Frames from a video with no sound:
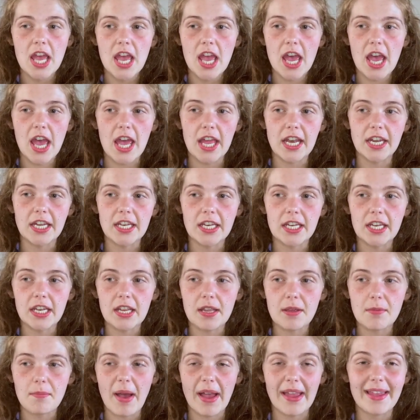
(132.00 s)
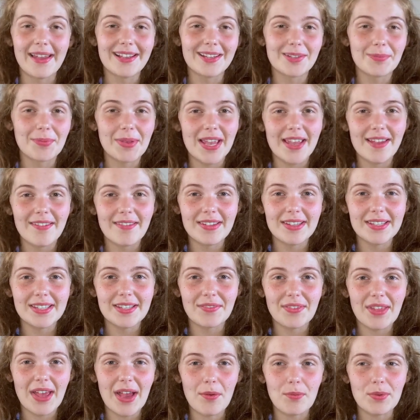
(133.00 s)
And my experience
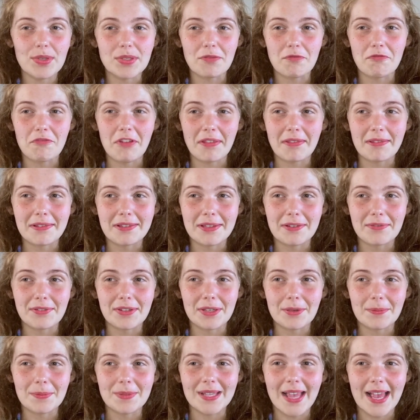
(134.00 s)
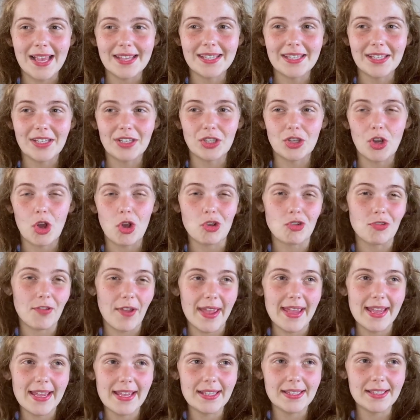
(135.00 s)
of that was relatively upsetting and not
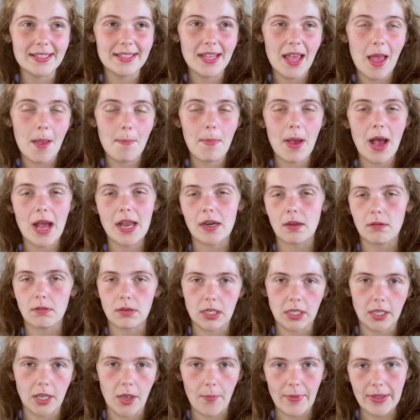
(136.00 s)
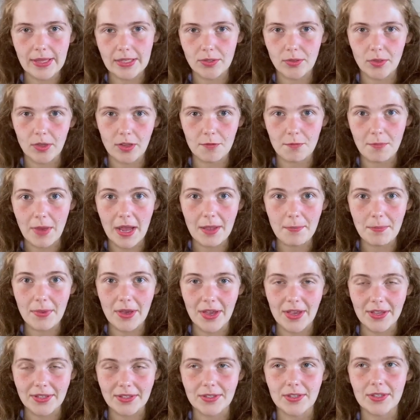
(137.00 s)
great, but I don't want to go into all of my
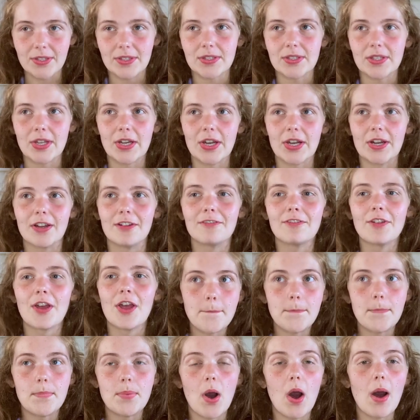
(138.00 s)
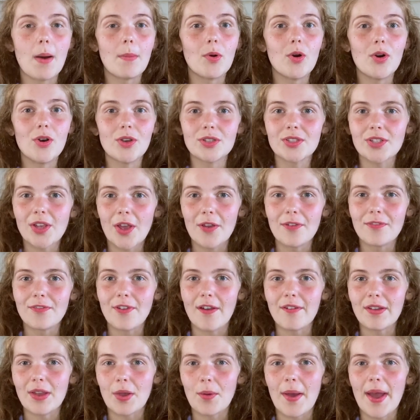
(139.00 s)
personal stuff. But I'm also
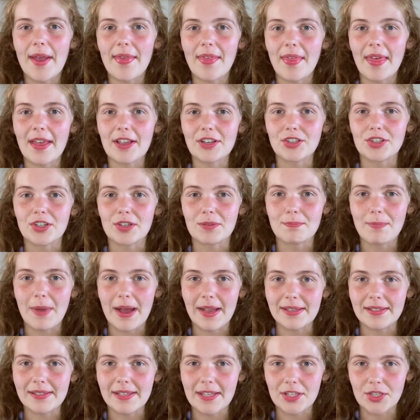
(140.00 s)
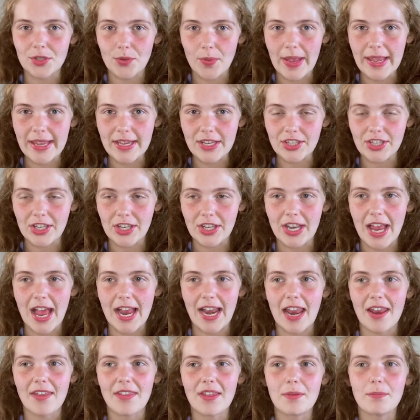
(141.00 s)
very aware that that's just my situation, and
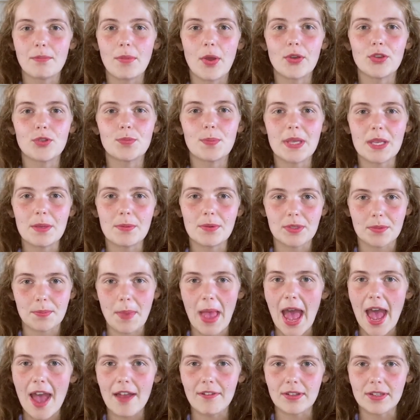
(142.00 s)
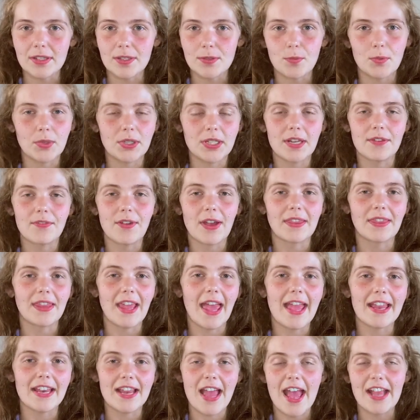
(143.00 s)
I think most people's parents wouldn't have had
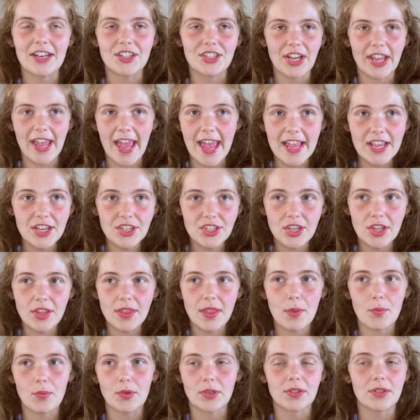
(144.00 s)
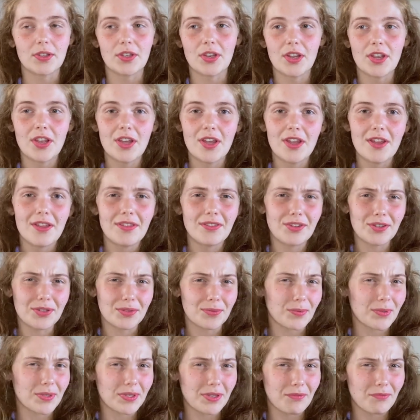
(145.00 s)
the education, they wouldn't,
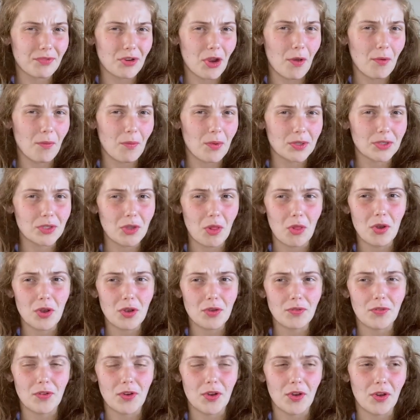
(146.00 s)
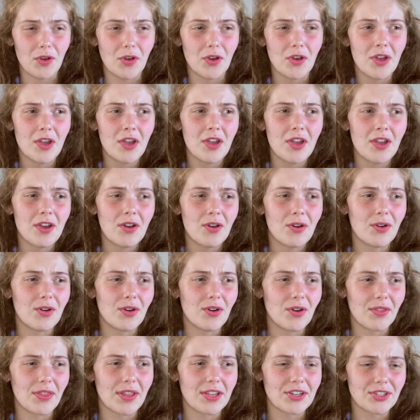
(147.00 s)
just wouldn't have known what to look for,
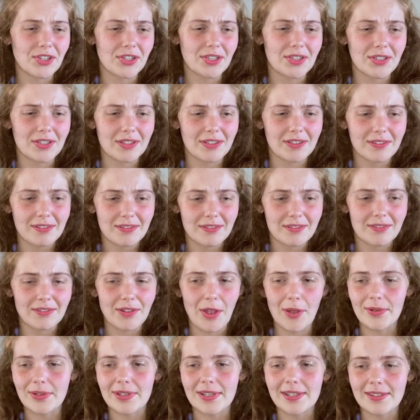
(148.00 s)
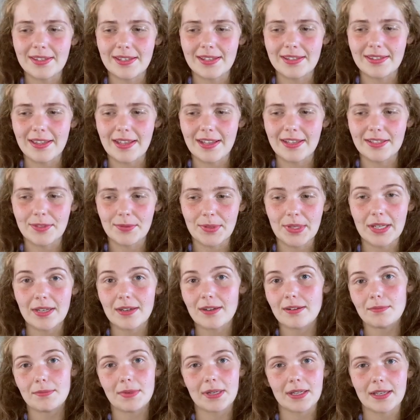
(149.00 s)
or they just notice these things and are like,
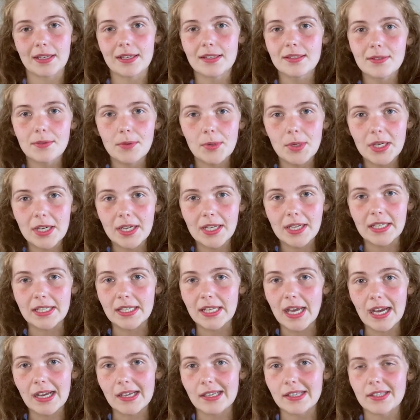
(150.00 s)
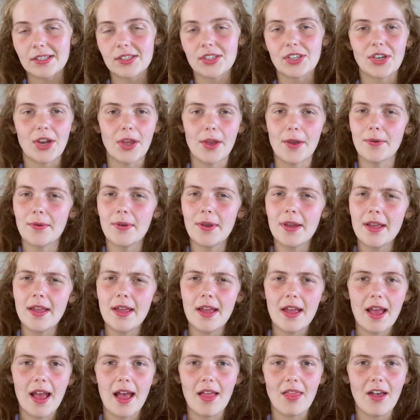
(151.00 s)
oh, my kid's quirky, nice, you know?
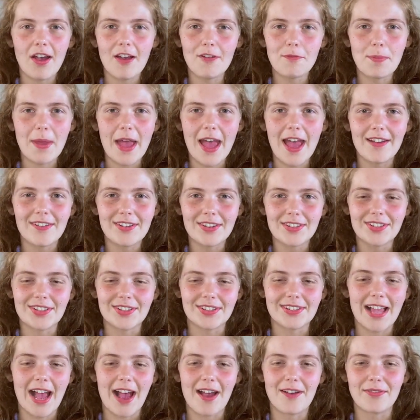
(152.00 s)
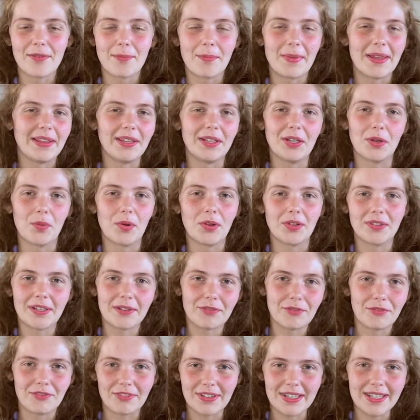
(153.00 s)
A lot of parents just have a million and one
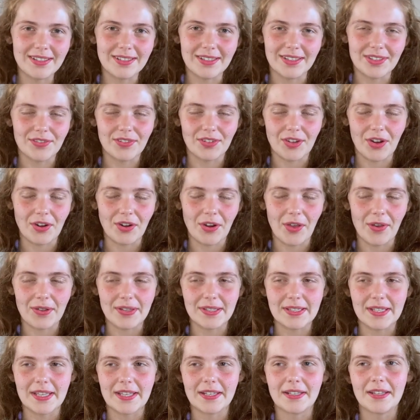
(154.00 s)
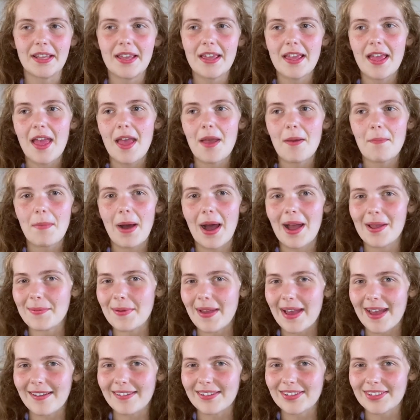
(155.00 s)
different reasons for not noticing. My
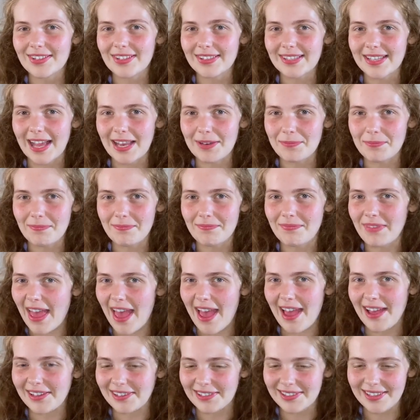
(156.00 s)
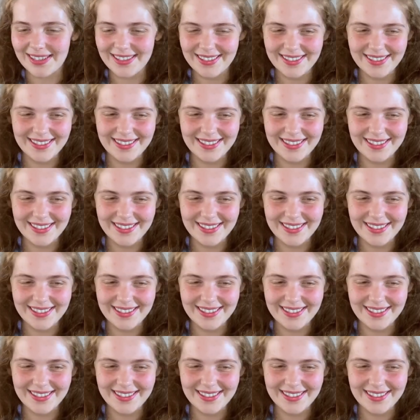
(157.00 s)
parents just had theirs.